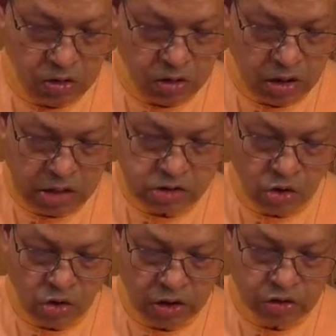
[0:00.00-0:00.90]
as
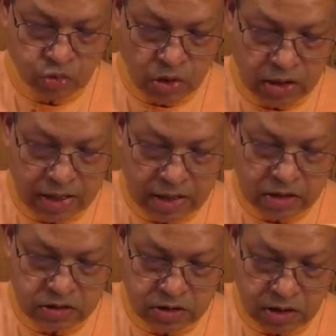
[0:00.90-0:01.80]
long as one
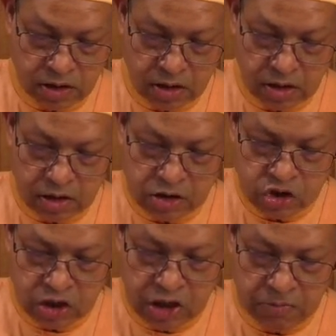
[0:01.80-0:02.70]
has
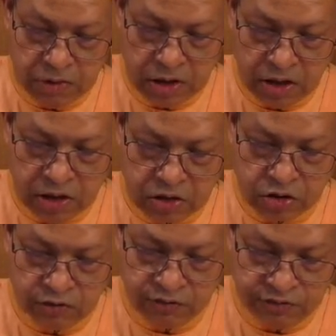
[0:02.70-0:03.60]
shame, hatred
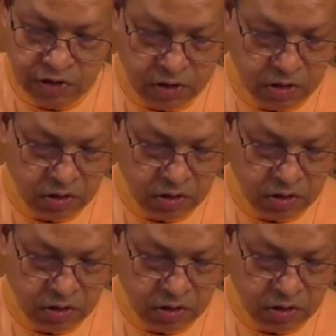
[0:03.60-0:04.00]
or fear.